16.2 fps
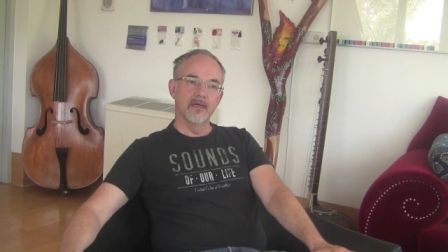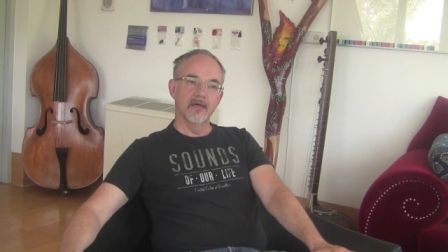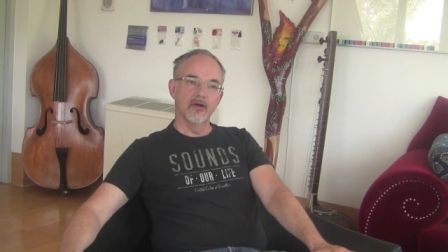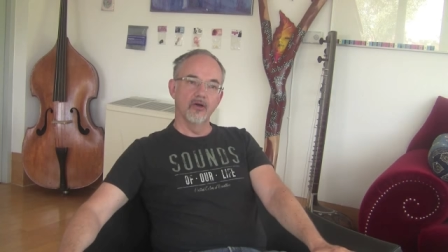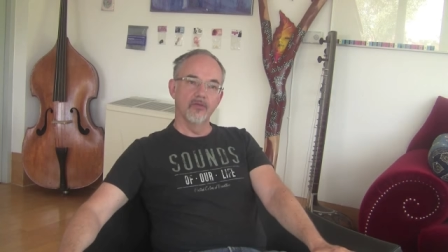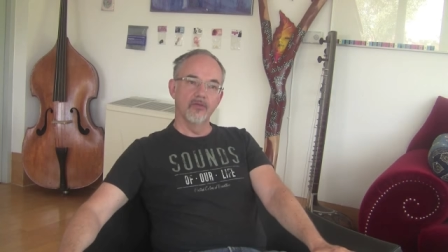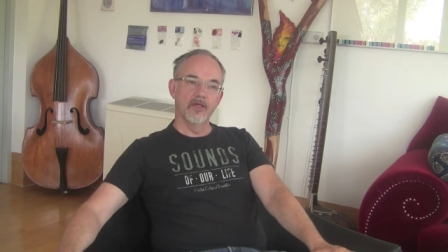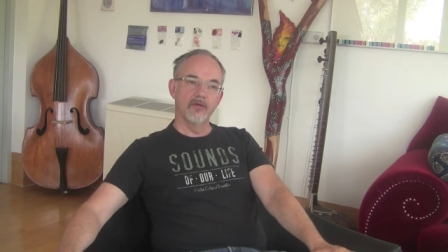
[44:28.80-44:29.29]

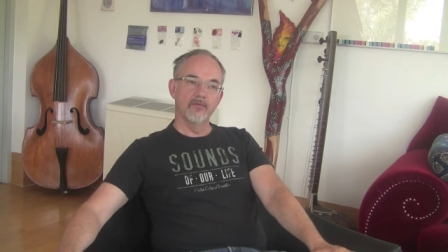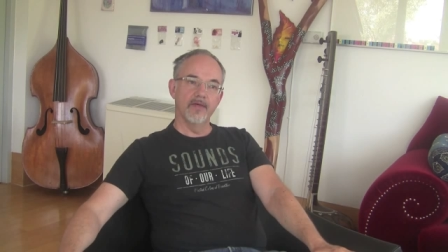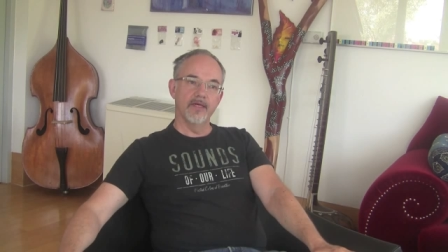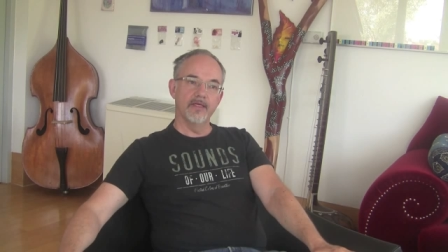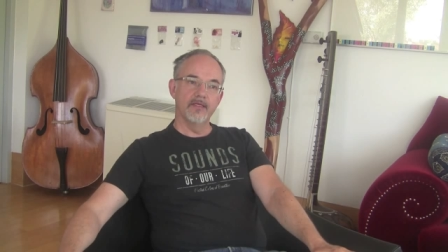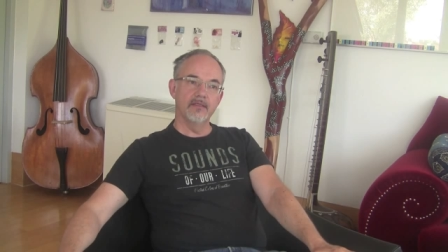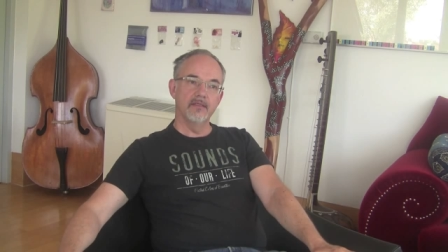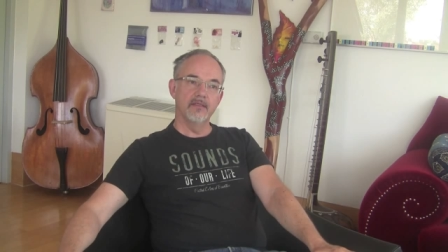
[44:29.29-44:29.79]
on their
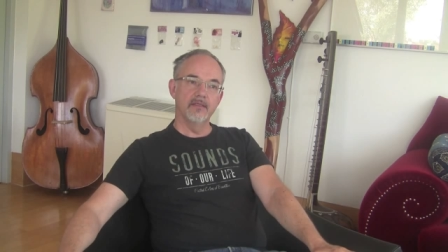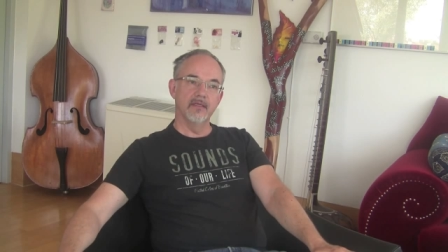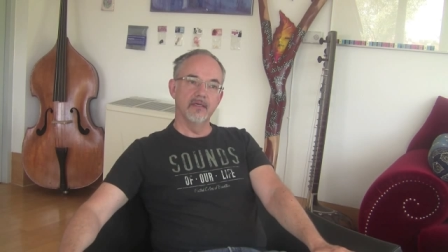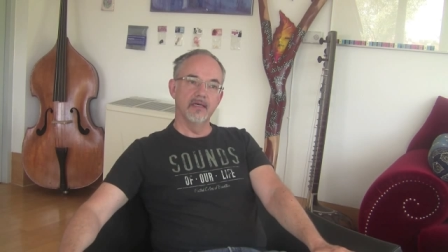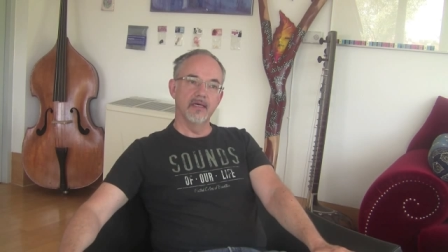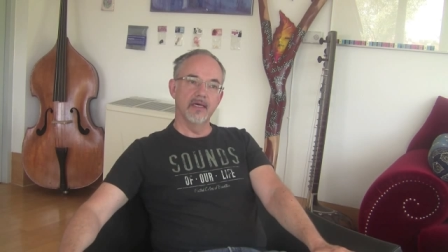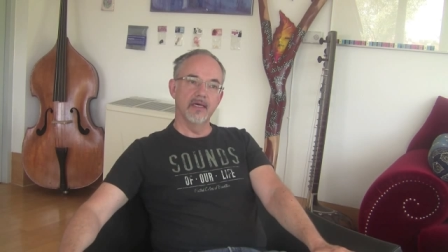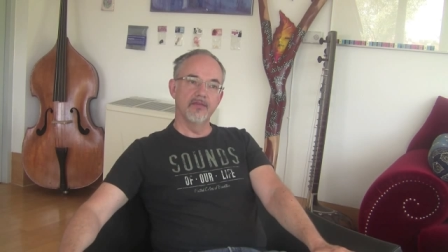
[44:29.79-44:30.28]
way
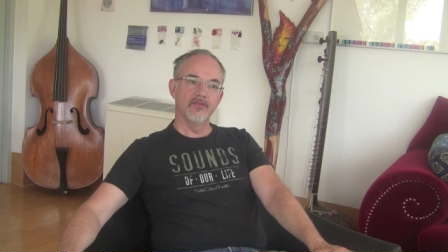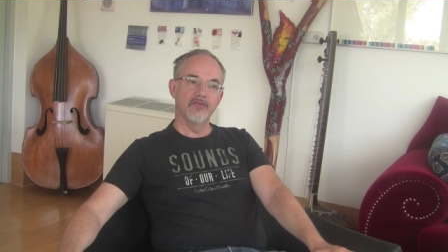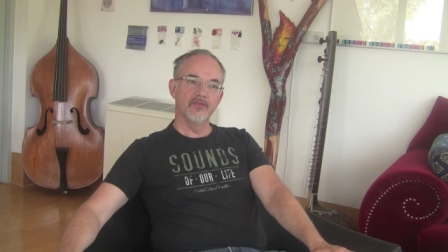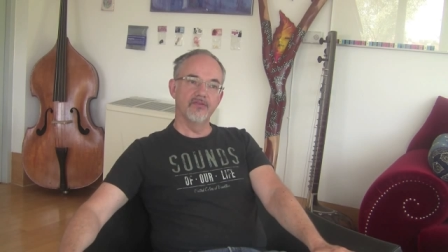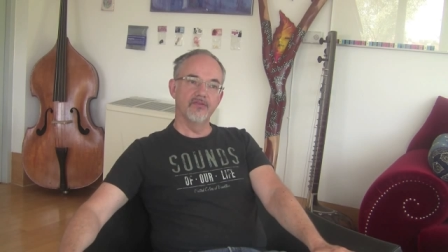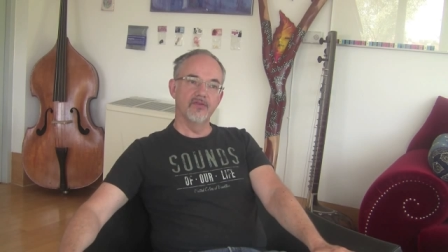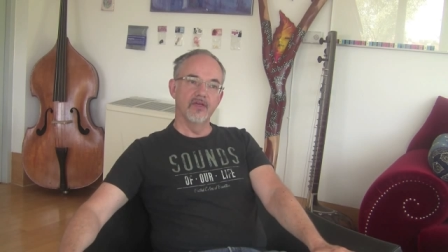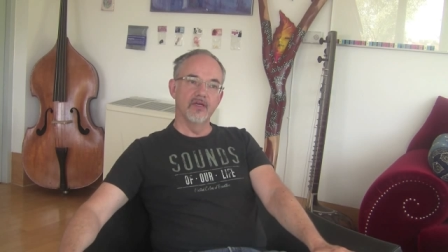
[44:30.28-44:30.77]

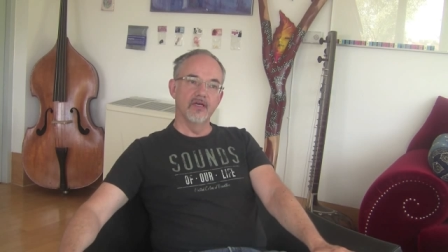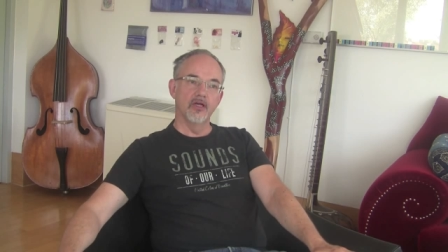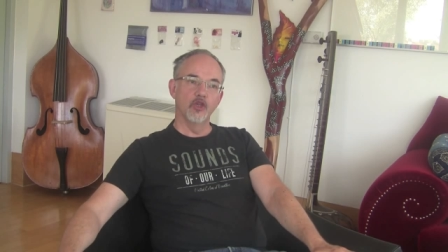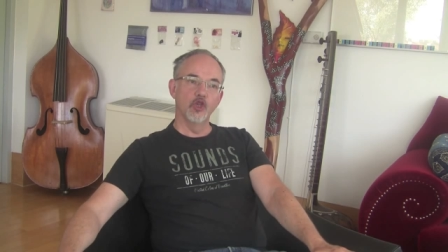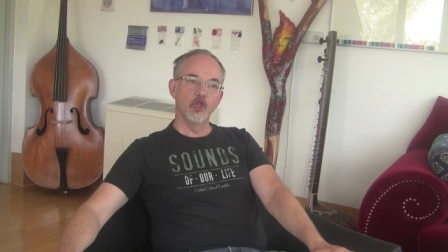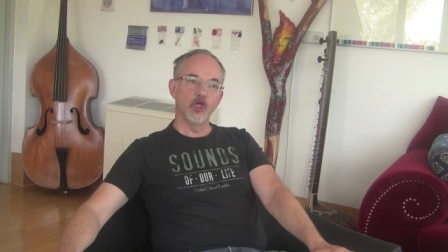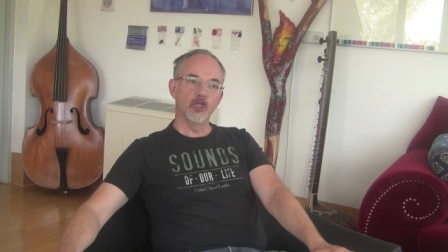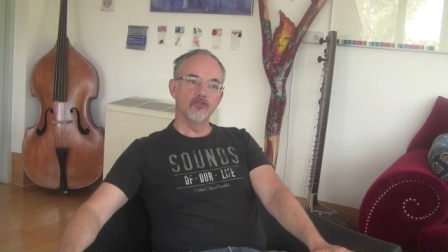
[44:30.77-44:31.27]
and
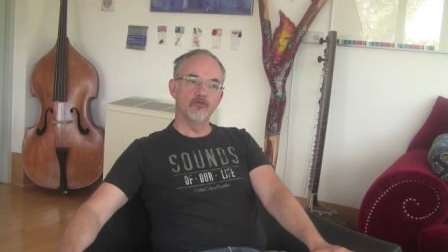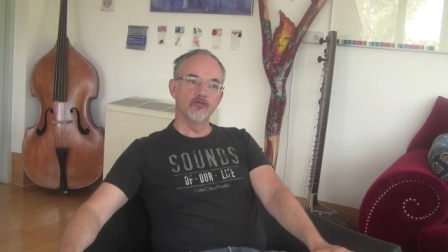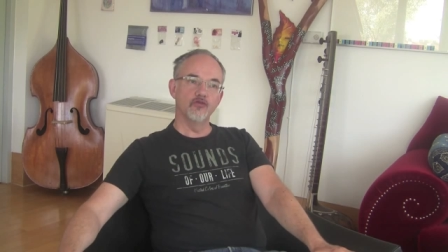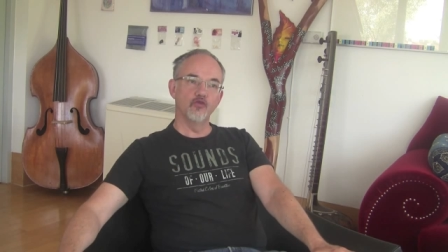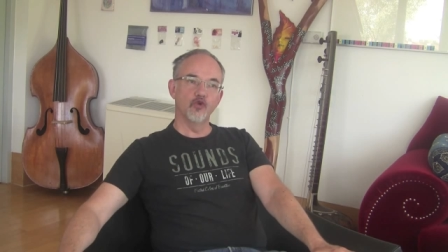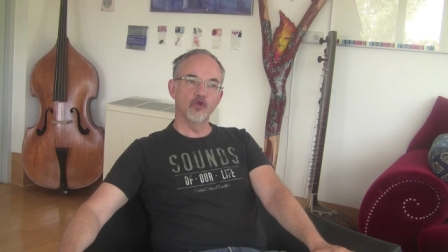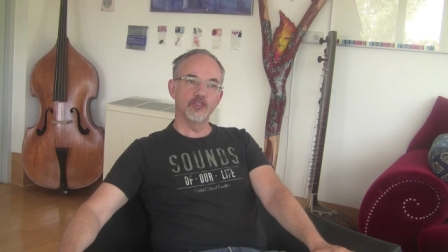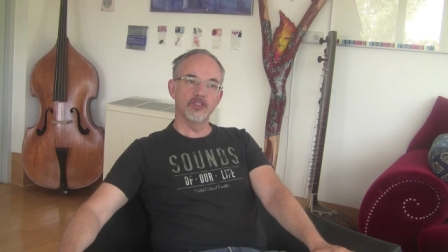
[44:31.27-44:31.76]
not
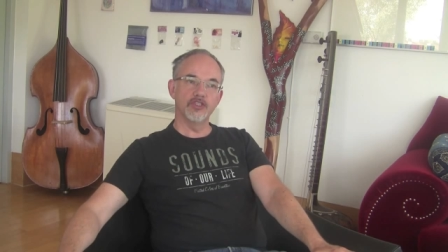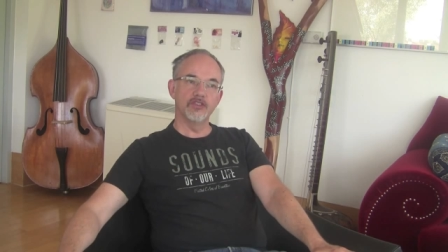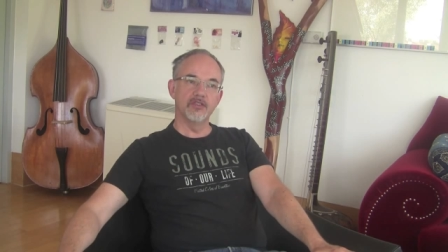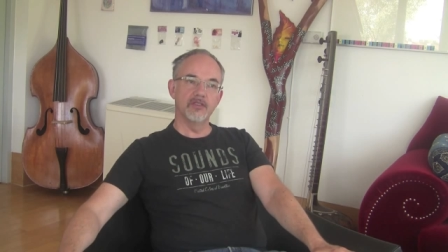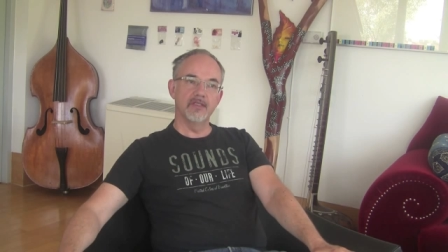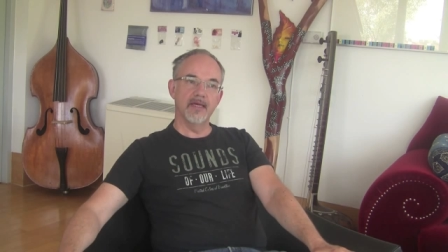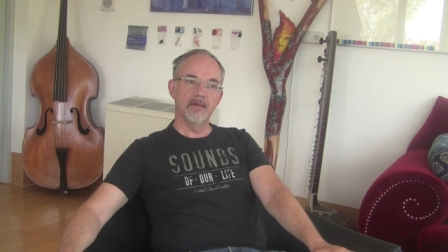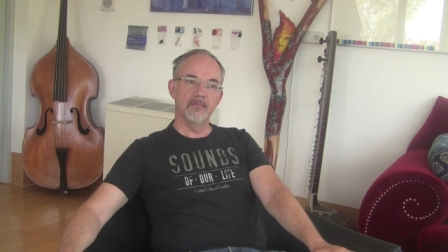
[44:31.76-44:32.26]
forcing
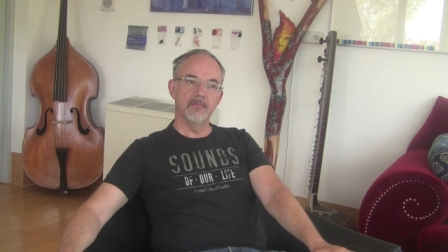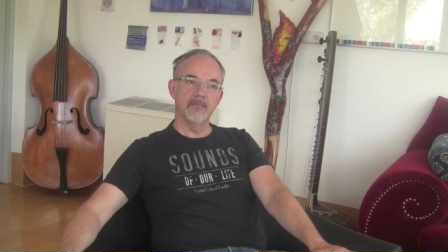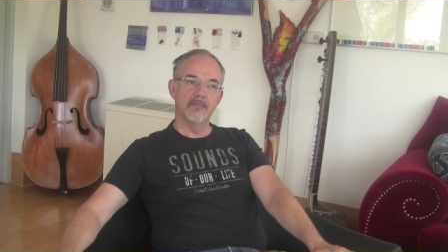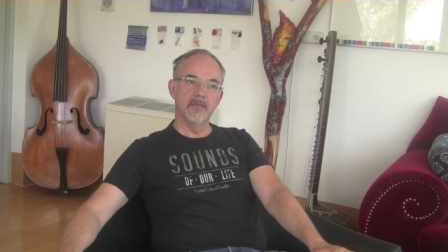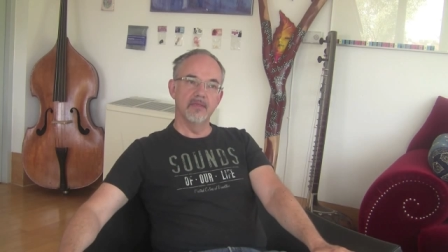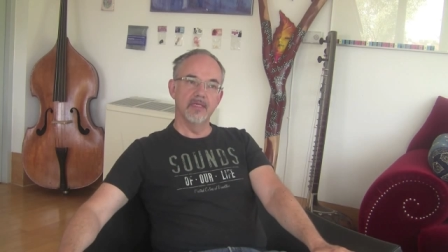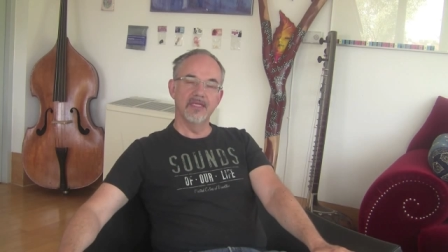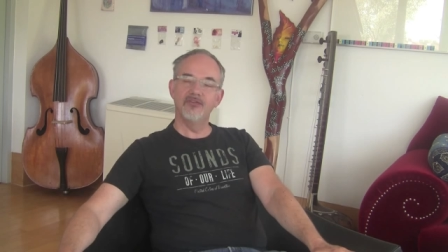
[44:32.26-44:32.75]
them
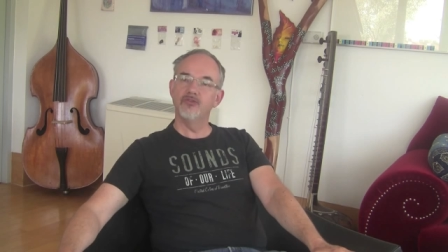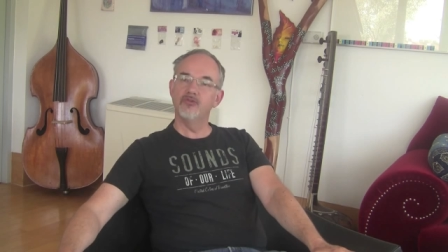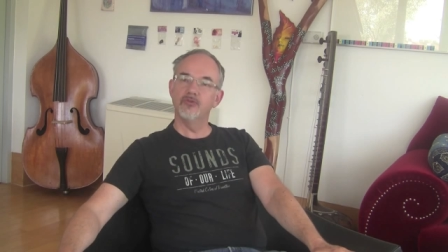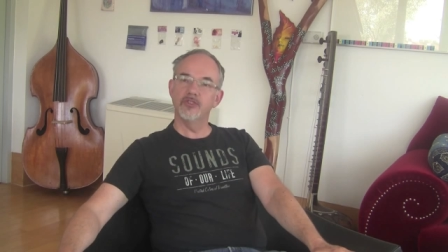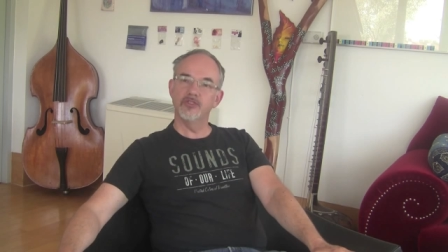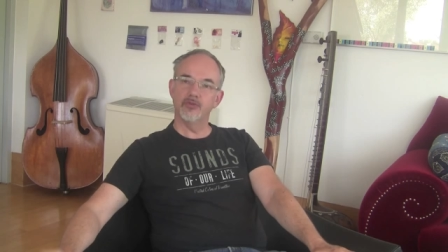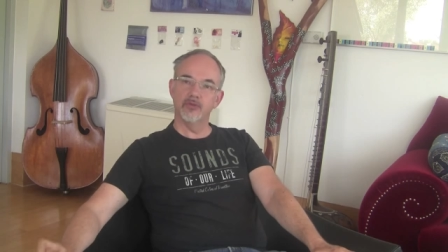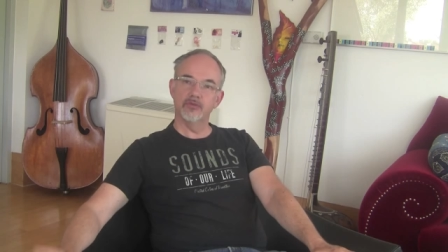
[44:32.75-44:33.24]
into
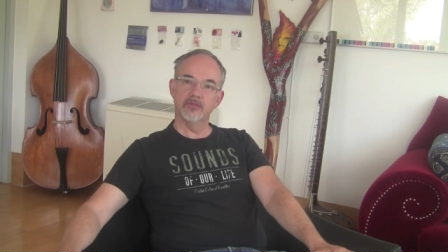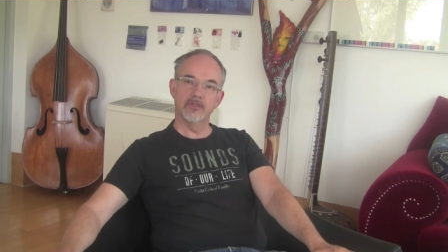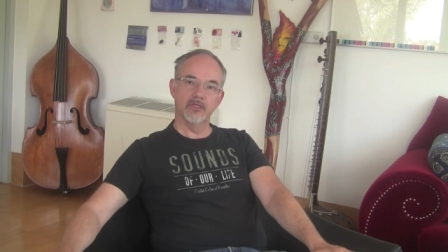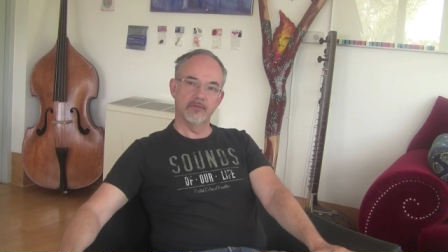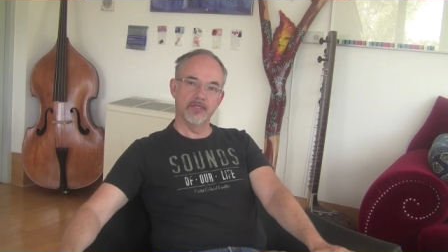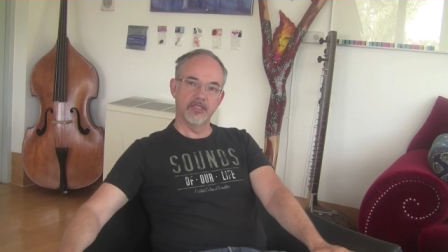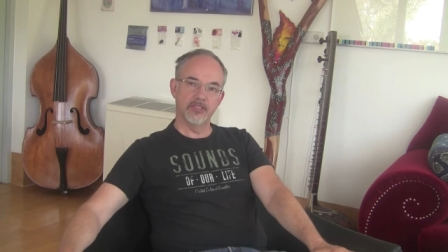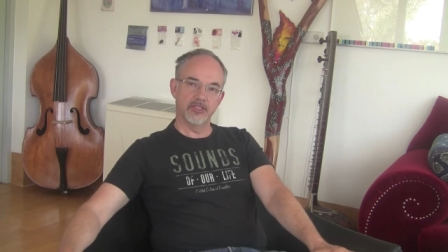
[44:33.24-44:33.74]
a certain
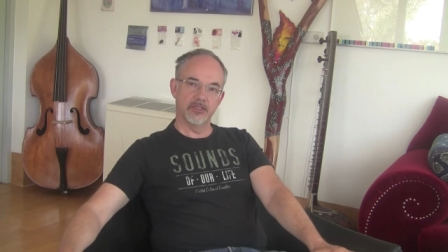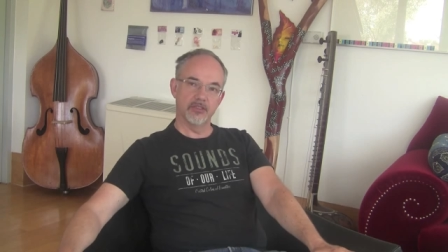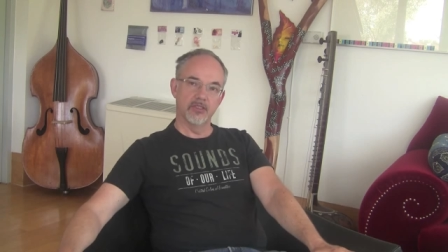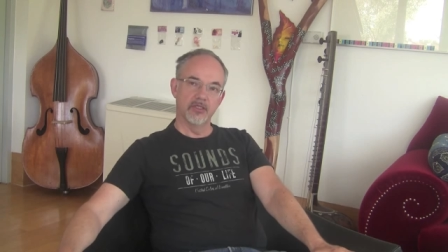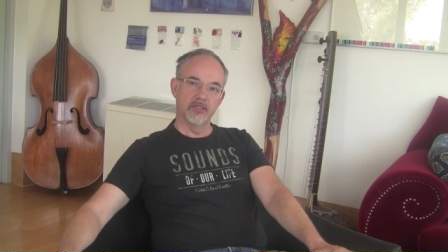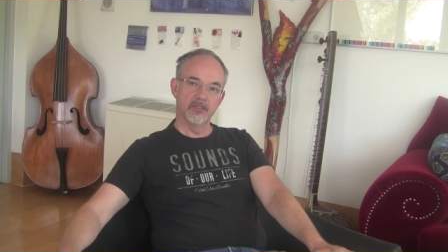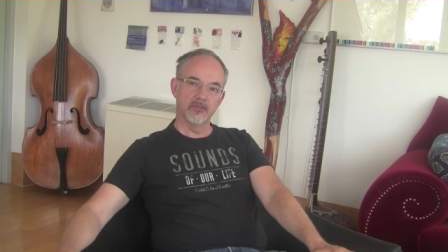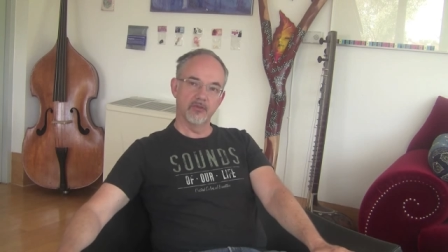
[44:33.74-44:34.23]
direction.
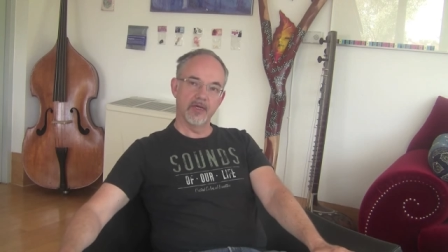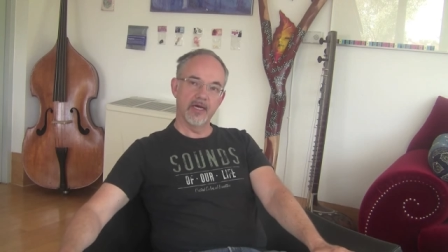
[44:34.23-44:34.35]
So